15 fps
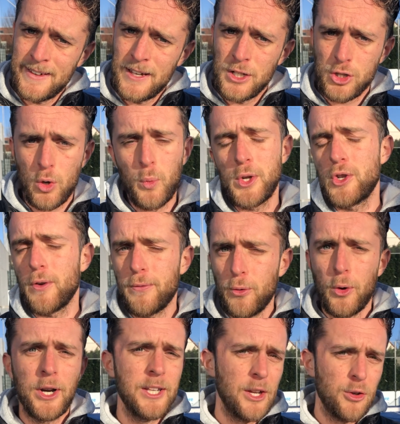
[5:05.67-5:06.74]
So with your
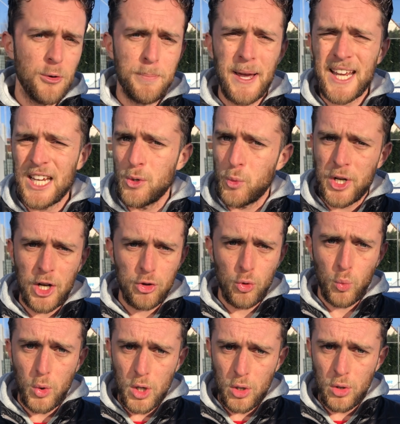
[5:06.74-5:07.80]
forehand and your backhand without the
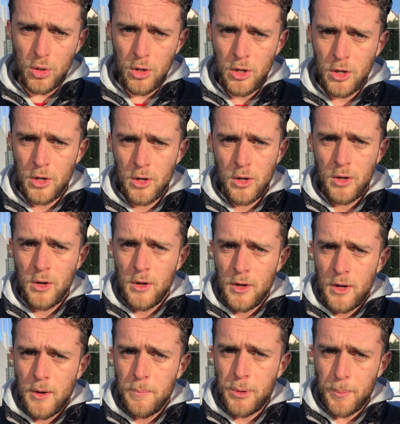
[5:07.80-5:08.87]
wall,
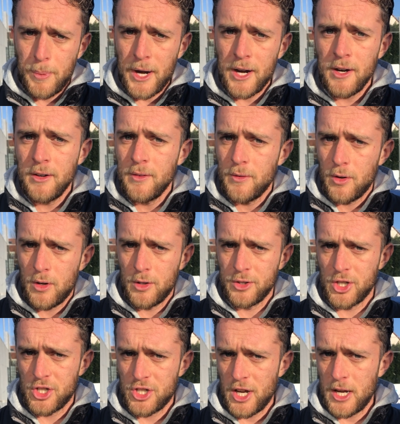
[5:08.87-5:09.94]
prepare on the
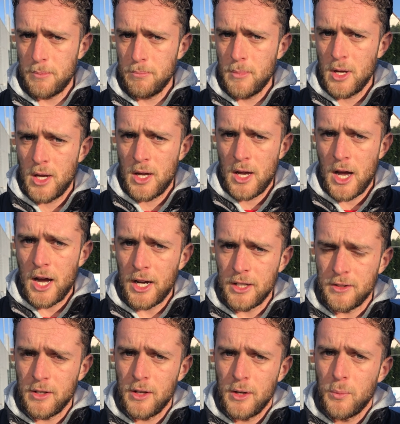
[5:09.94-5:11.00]
same height.
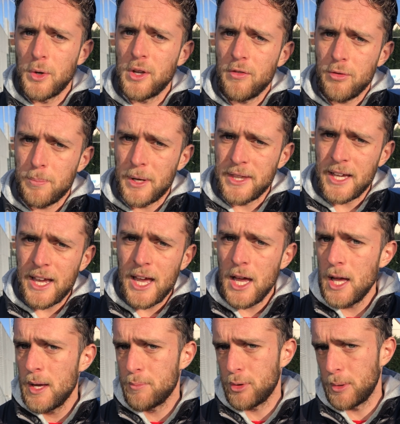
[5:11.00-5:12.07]
When you have a bandeja,
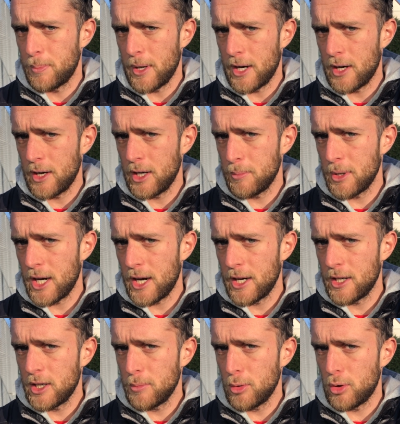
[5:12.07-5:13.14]
prepare a little bit higher
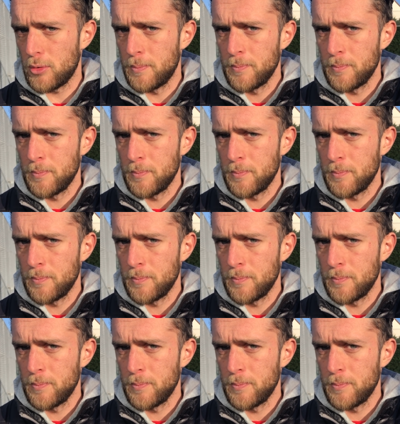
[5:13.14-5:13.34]
than the ball.